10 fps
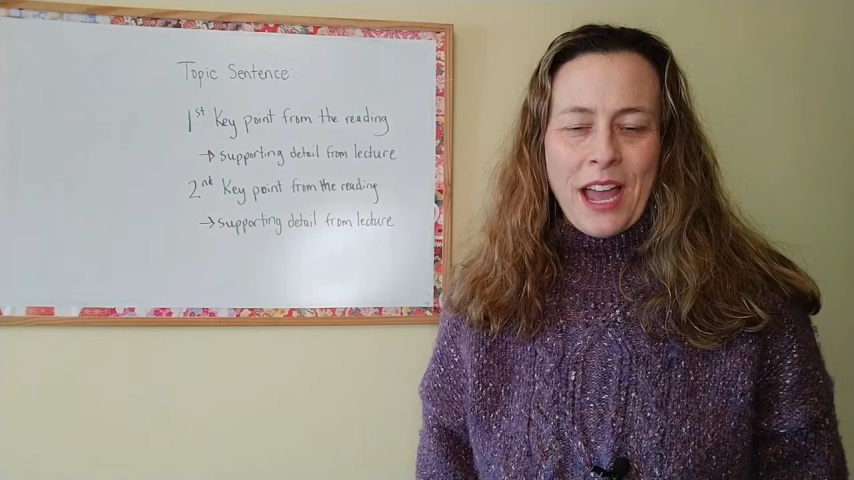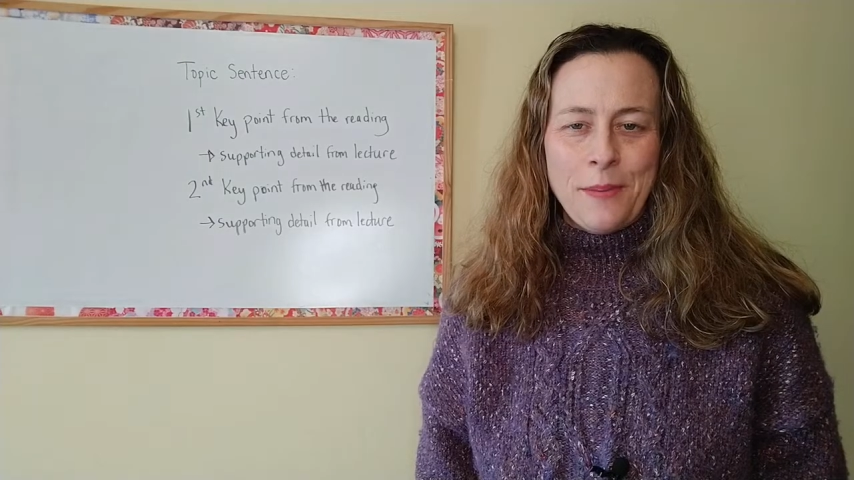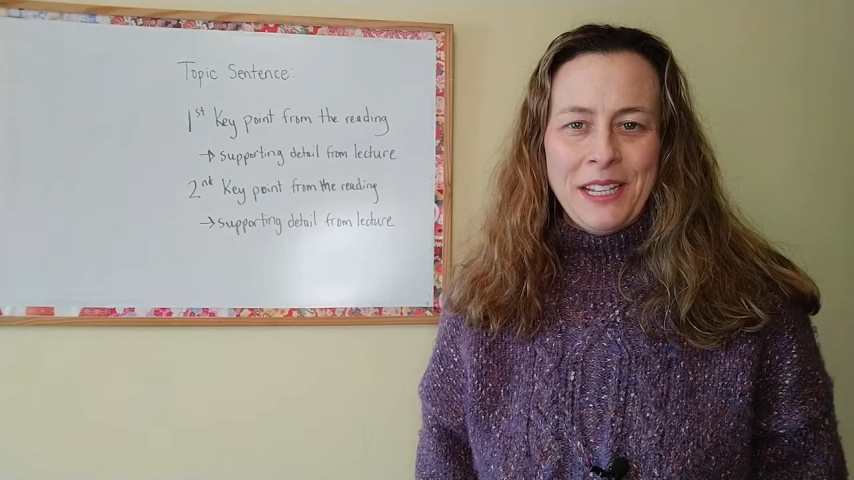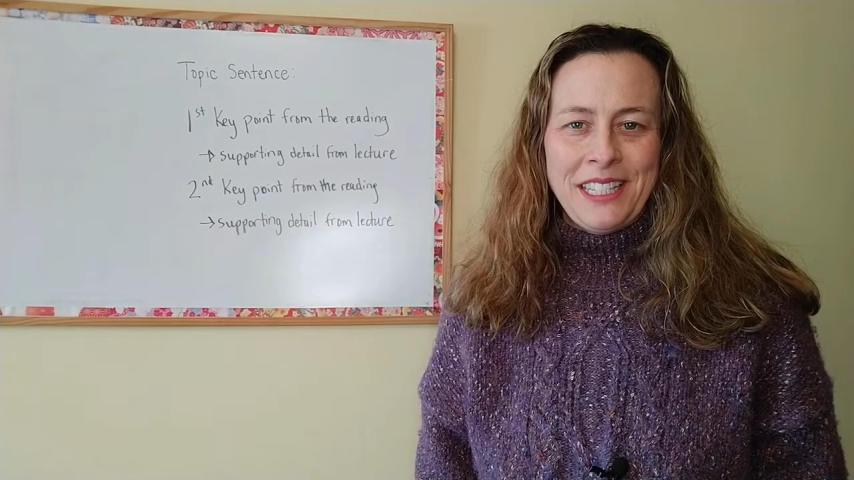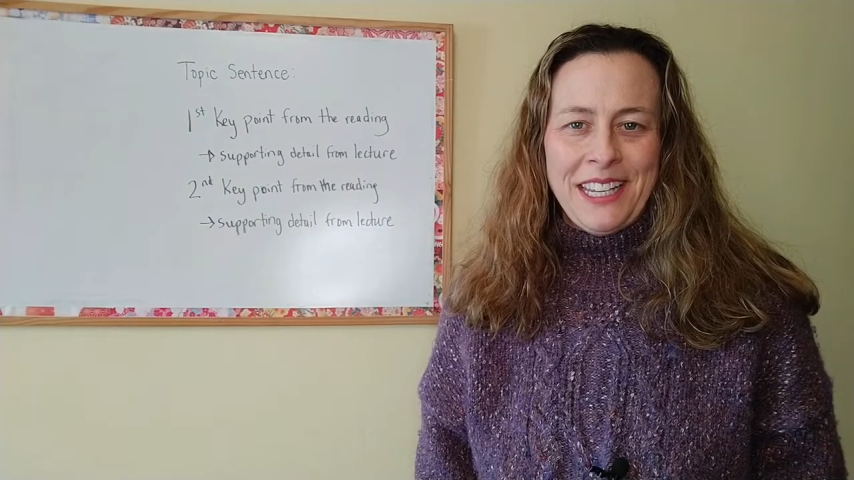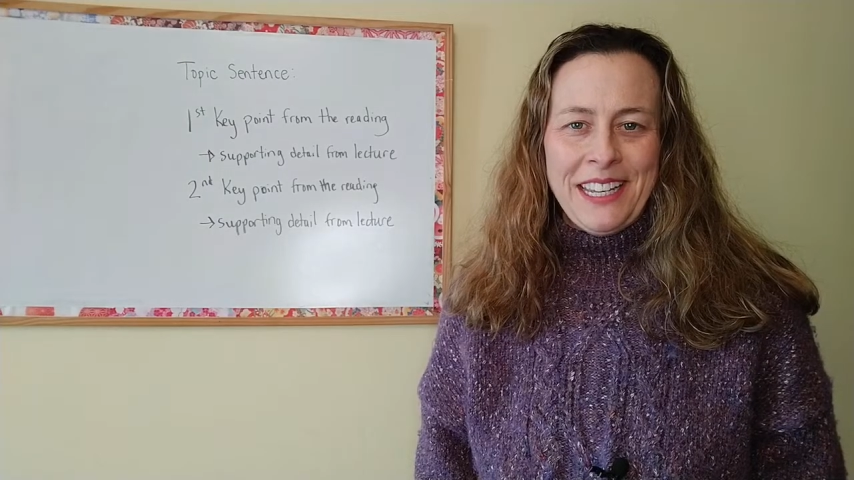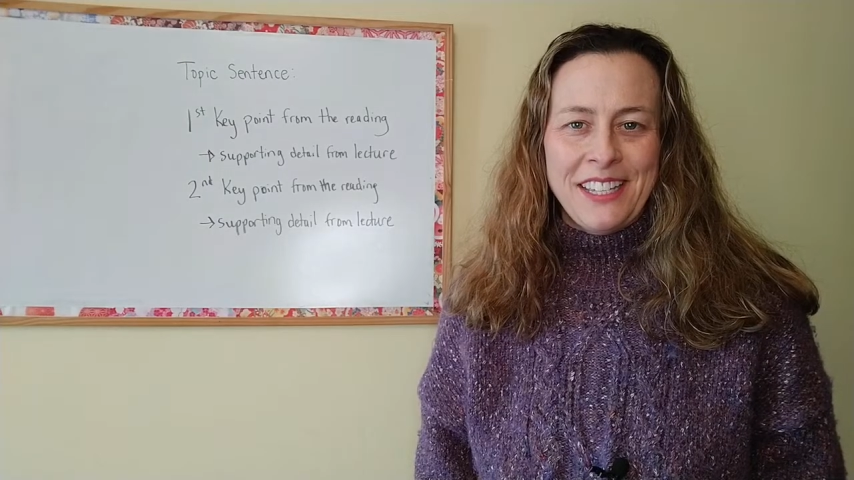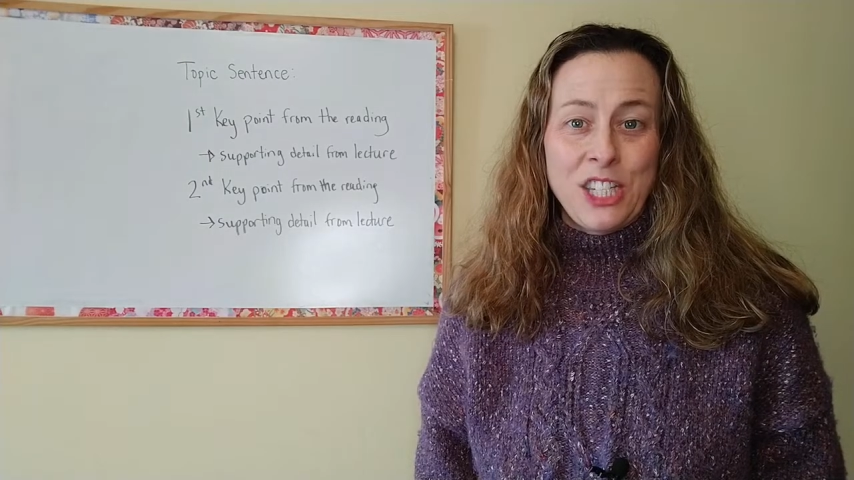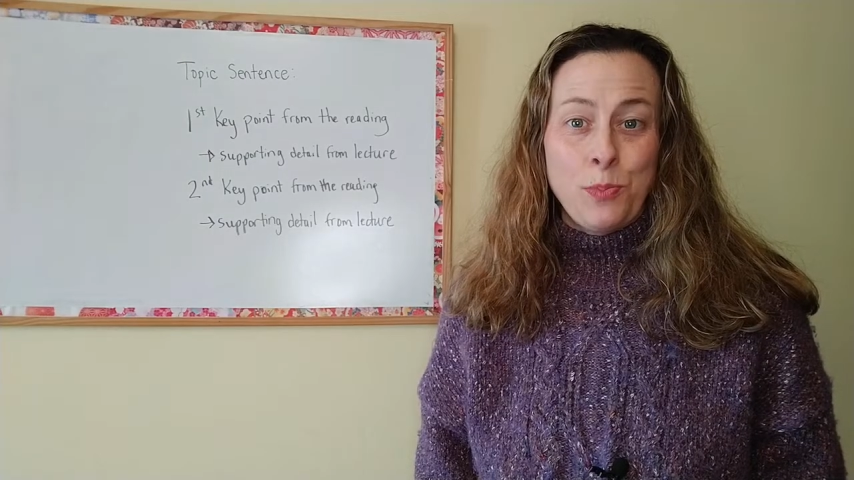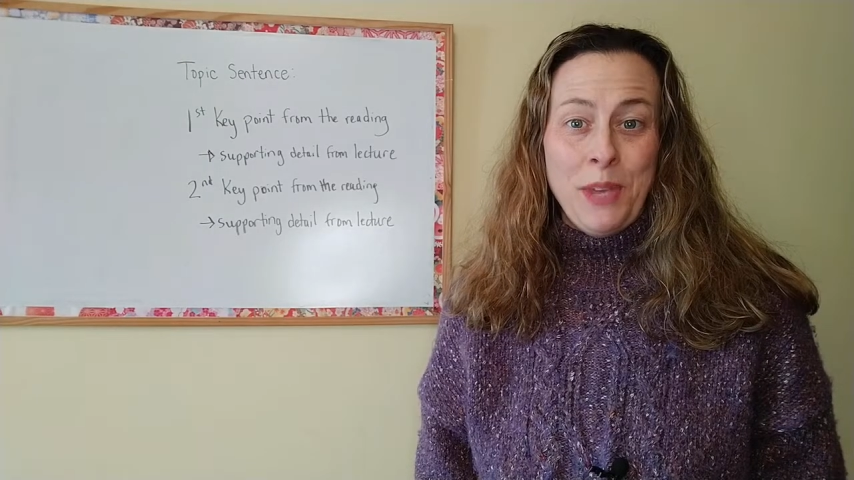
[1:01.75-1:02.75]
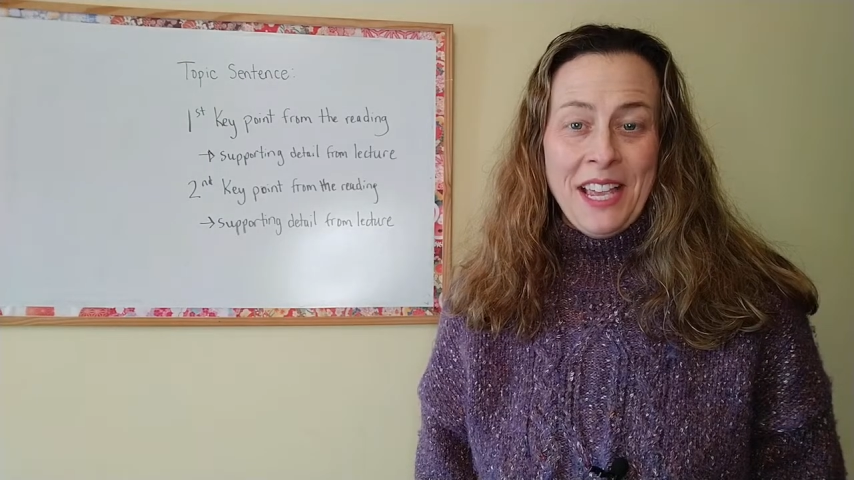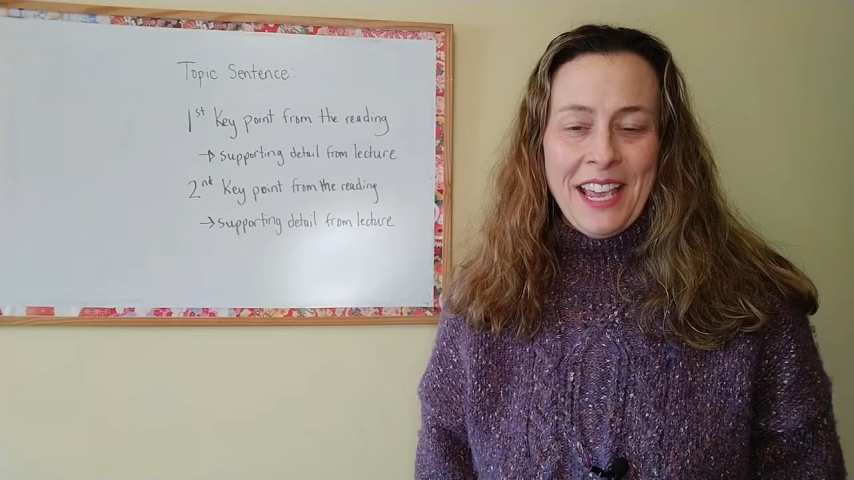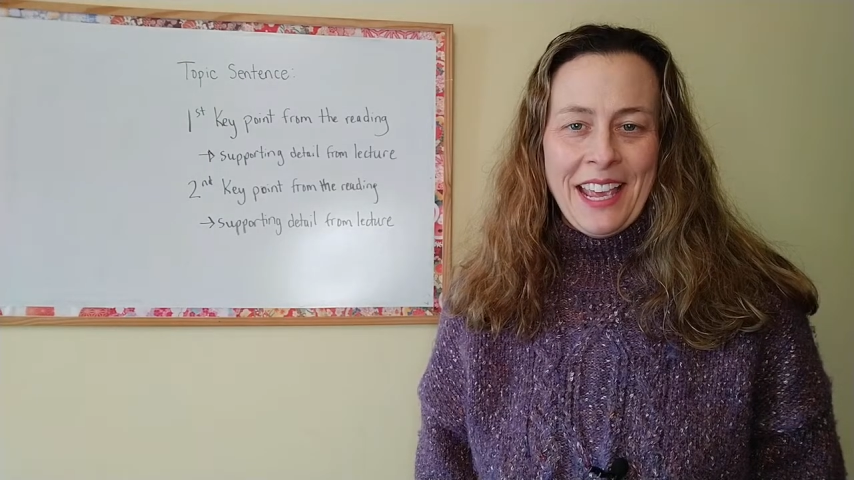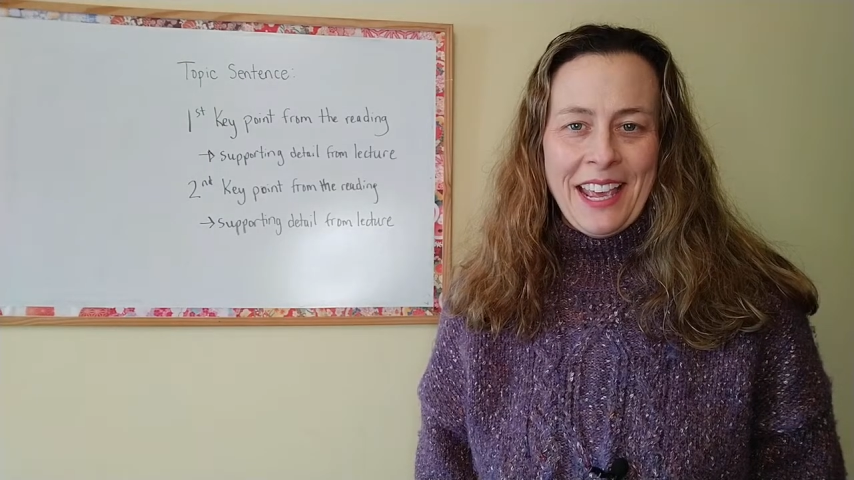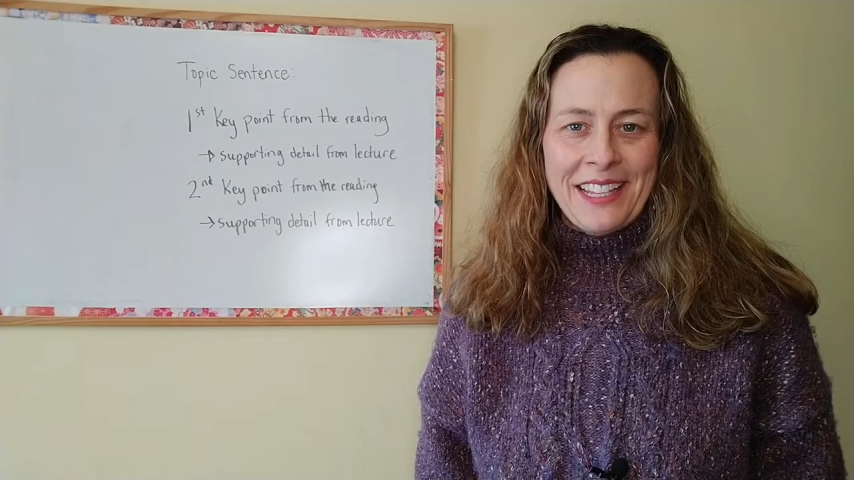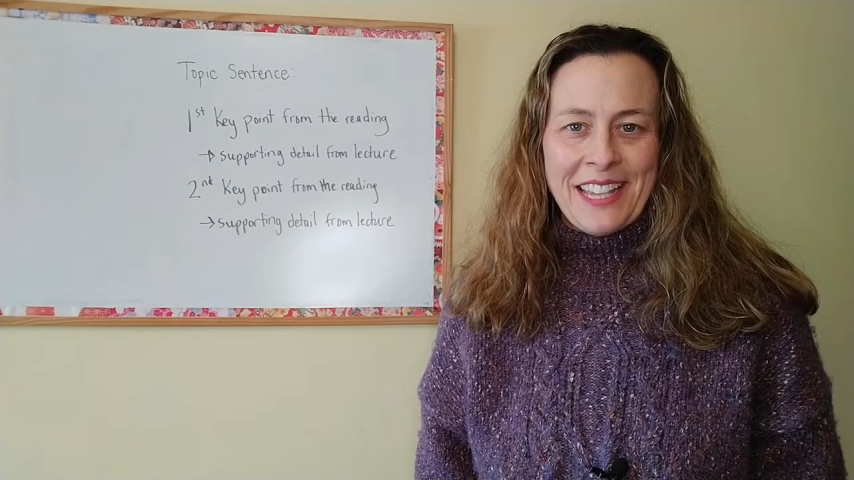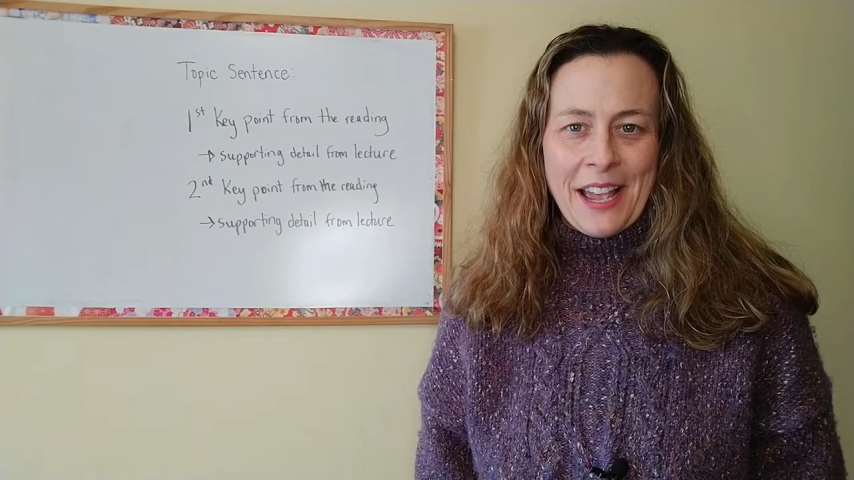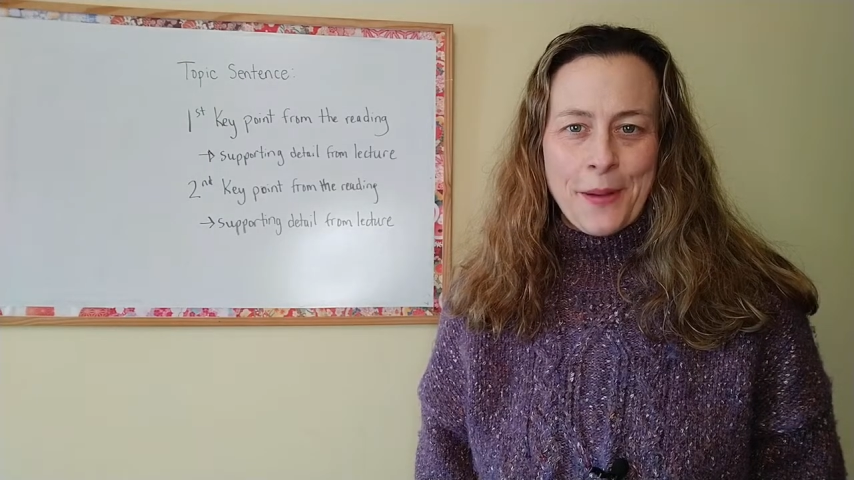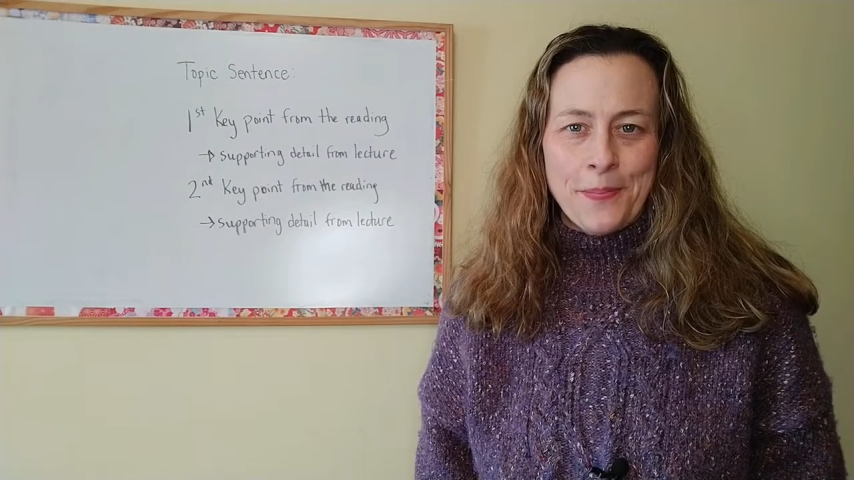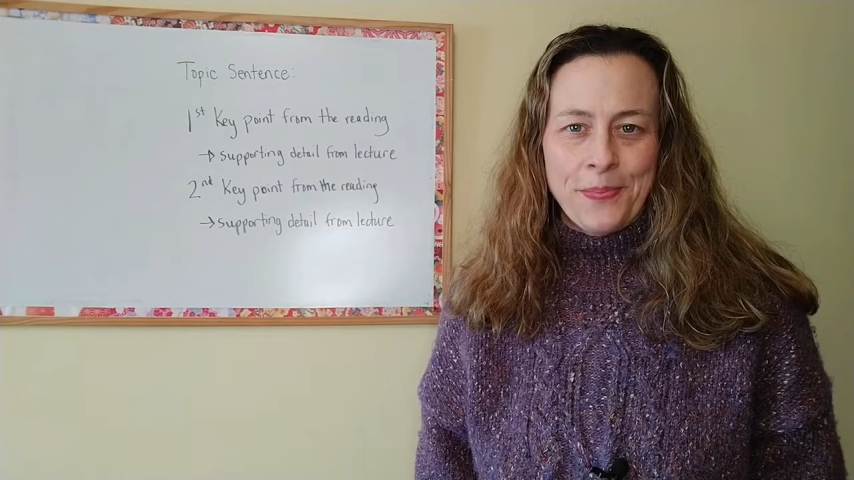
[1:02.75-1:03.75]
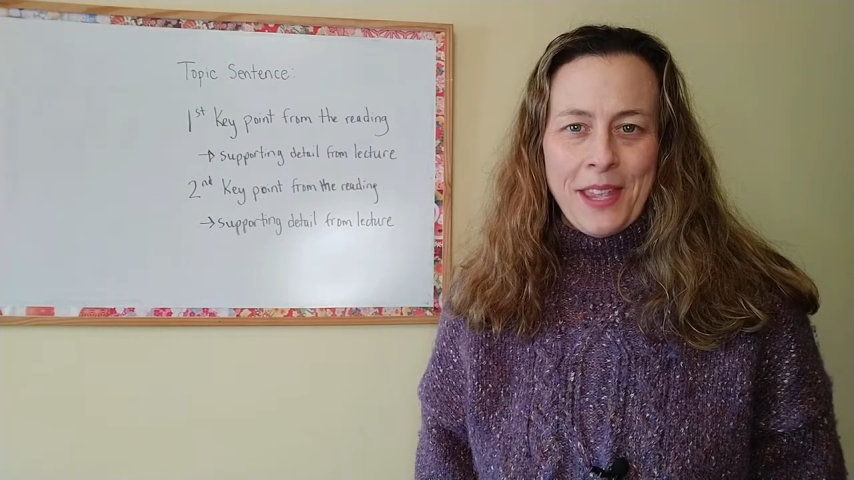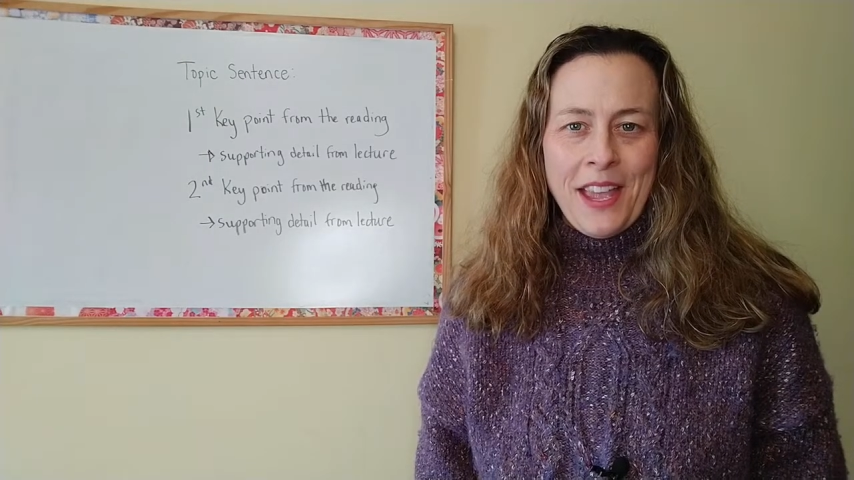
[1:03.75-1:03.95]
IBT speaking exam,